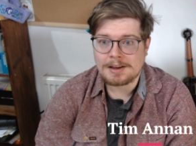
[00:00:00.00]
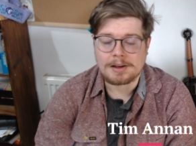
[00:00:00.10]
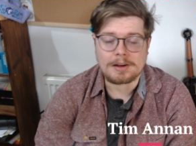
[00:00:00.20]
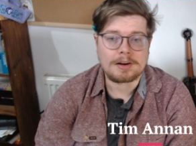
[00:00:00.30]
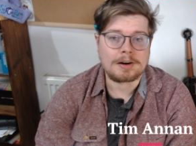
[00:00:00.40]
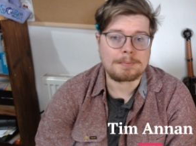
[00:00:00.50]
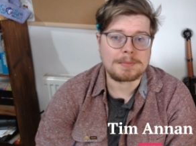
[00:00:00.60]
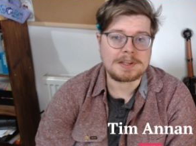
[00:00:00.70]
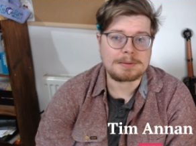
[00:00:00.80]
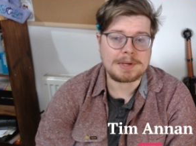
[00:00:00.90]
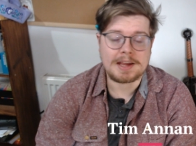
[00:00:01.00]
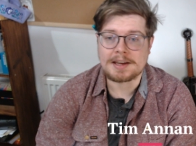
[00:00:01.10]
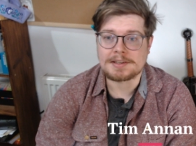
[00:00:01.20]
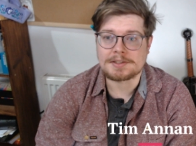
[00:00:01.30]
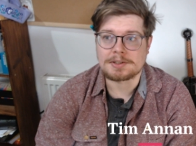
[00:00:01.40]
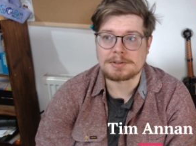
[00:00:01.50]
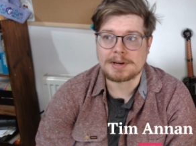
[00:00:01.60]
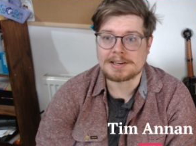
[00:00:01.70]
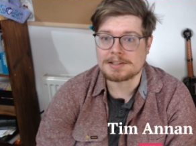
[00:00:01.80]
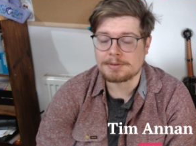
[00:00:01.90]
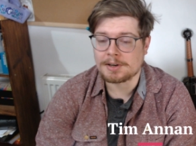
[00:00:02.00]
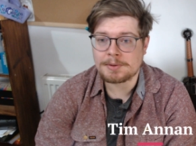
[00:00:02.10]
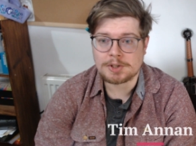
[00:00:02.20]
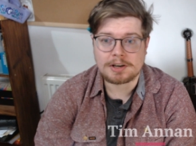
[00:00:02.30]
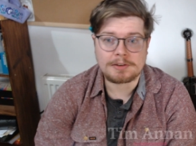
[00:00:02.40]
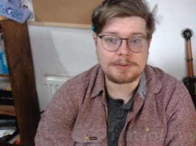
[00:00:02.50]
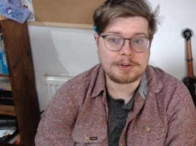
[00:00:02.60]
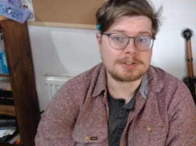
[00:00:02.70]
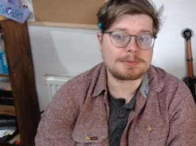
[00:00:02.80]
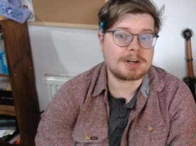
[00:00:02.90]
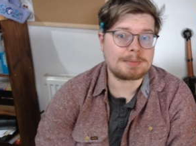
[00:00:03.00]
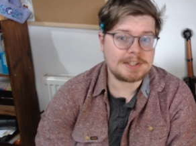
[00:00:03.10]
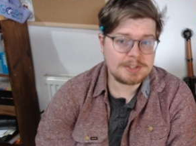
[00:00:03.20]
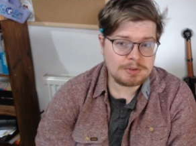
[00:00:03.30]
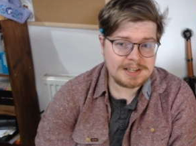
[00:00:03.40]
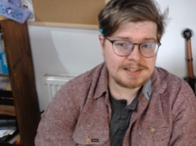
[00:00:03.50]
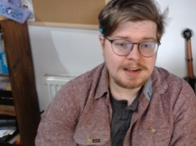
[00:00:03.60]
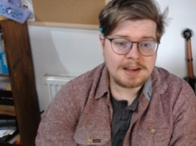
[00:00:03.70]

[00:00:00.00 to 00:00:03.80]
Uh, I'm the PA to Andy Fyall, the Chair of the Nottingham Derby District,